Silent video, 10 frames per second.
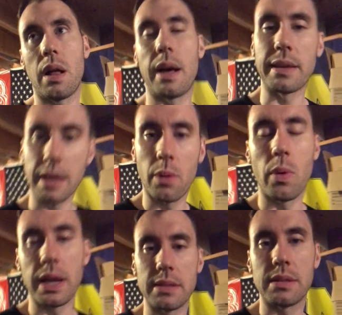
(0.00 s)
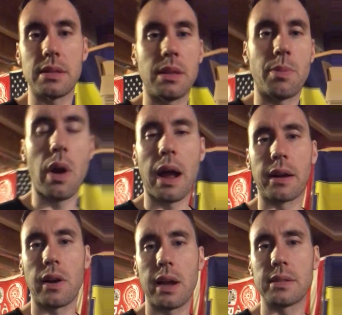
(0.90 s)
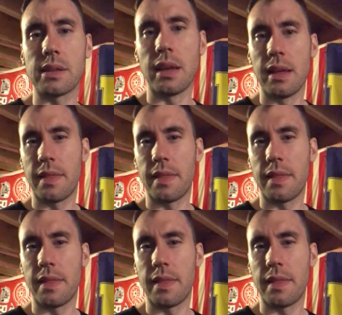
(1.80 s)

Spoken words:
I can't wait to see the progress